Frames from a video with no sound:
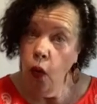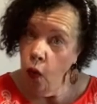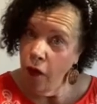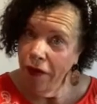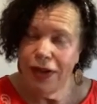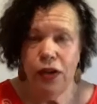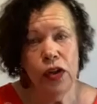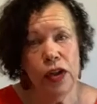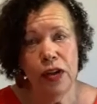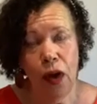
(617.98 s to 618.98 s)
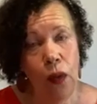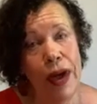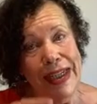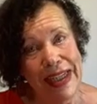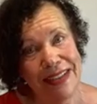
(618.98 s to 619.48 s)
or you could go
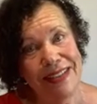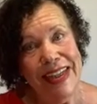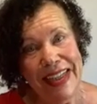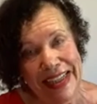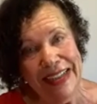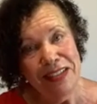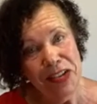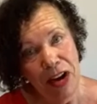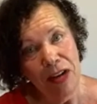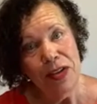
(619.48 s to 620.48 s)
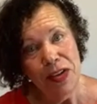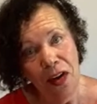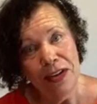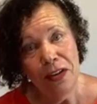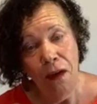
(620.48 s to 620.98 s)

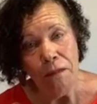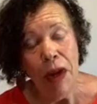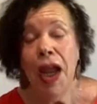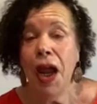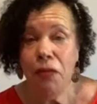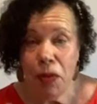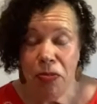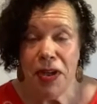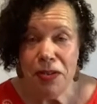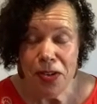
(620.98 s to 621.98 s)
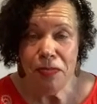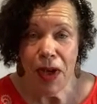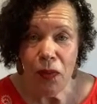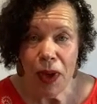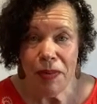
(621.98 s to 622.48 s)
nancyestrout.com. It will bring you to
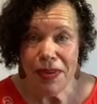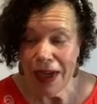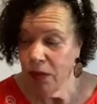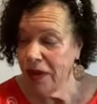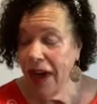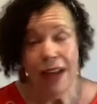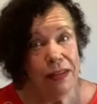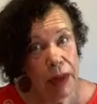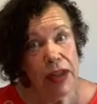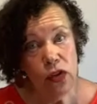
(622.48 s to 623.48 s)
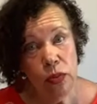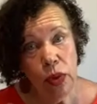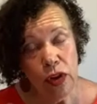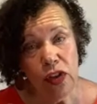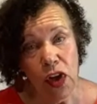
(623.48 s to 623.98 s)
my website, which has my two
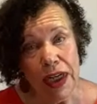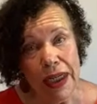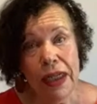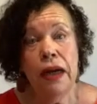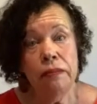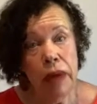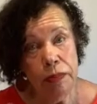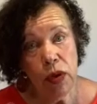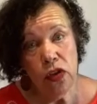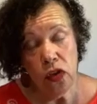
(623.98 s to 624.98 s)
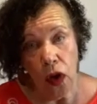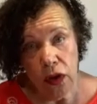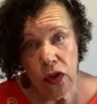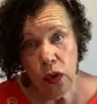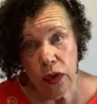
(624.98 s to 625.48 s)
books on it. My books are
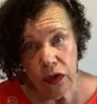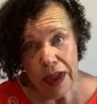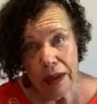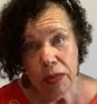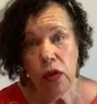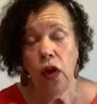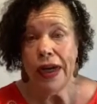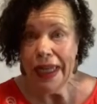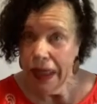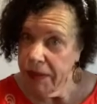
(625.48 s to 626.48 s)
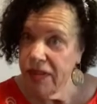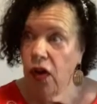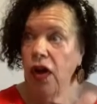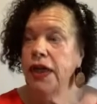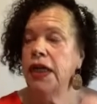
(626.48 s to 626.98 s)
also available on
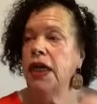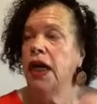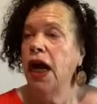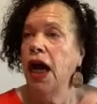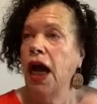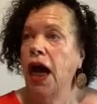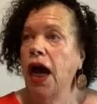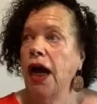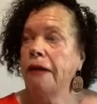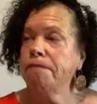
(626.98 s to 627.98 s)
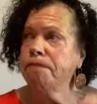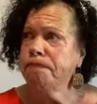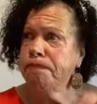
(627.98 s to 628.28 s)
Amazon, Barnes